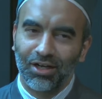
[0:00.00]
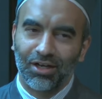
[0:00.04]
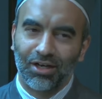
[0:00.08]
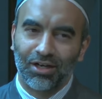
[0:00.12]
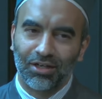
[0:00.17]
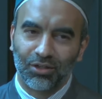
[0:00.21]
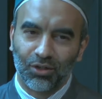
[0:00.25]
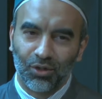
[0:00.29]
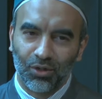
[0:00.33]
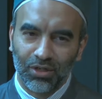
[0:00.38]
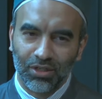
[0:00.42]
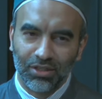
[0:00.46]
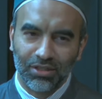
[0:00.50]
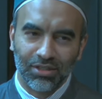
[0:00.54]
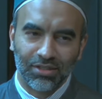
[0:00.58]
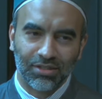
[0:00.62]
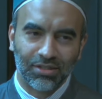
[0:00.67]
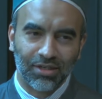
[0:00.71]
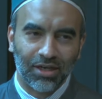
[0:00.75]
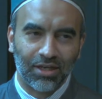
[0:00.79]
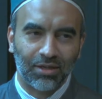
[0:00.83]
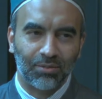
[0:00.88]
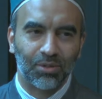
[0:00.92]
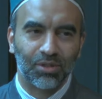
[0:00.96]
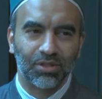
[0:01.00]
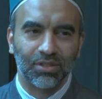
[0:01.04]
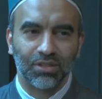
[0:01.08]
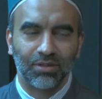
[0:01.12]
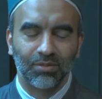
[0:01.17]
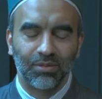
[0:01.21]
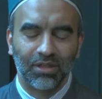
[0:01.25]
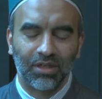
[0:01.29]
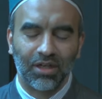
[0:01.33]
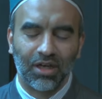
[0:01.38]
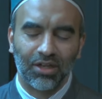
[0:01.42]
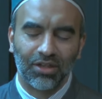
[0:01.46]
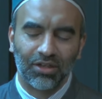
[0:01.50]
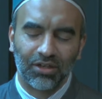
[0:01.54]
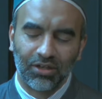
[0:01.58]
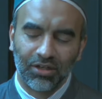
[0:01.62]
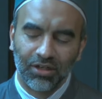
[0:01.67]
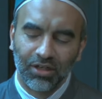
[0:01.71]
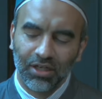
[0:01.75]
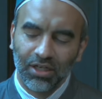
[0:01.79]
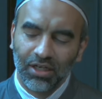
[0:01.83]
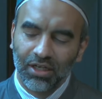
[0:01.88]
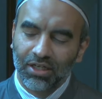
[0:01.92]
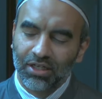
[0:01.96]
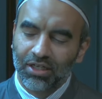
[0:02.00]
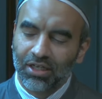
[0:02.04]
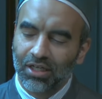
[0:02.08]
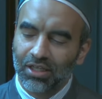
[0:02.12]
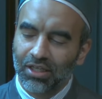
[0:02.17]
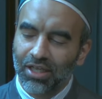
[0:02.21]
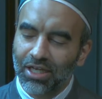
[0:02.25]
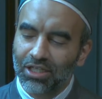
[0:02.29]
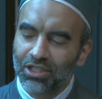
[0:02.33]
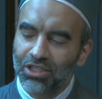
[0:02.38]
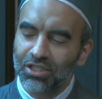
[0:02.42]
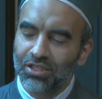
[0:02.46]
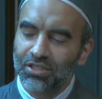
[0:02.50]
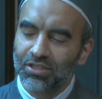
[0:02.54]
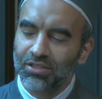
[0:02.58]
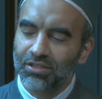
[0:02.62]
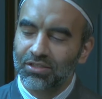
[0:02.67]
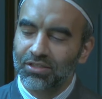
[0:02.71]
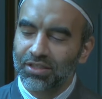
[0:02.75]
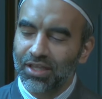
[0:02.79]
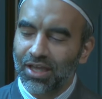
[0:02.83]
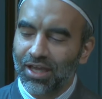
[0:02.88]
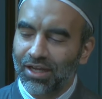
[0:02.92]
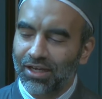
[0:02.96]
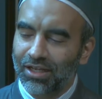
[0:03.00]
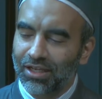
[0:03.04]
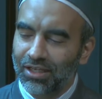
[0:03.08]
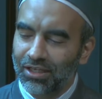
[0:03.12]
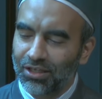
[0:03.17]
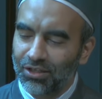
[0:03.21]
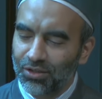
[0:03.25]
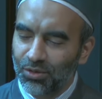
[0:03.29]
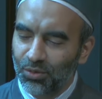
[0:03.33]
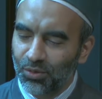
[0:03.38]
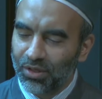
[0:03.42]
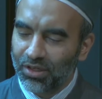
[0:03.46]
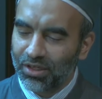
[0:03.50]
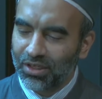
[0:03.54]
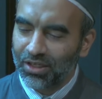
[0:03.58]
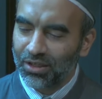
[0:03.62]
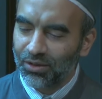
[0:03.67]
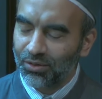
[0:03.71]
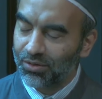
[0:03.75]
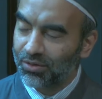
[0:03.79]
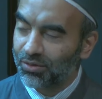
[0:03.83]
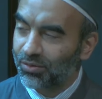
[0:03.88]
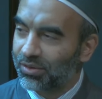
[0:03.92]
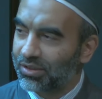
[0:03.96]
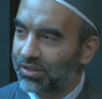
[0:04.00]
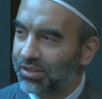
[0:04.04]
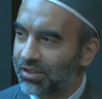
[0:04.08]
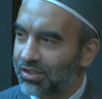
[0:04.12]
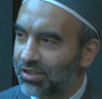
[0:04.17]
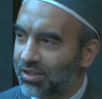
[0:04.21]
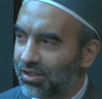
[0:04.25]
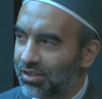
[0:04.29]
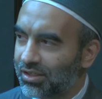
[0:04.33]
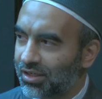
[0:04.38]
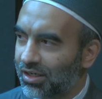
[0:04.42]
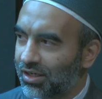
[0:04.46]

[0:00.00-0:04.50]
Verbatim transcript: according to Sahih Muslim and other collections, that he, when, he, when the,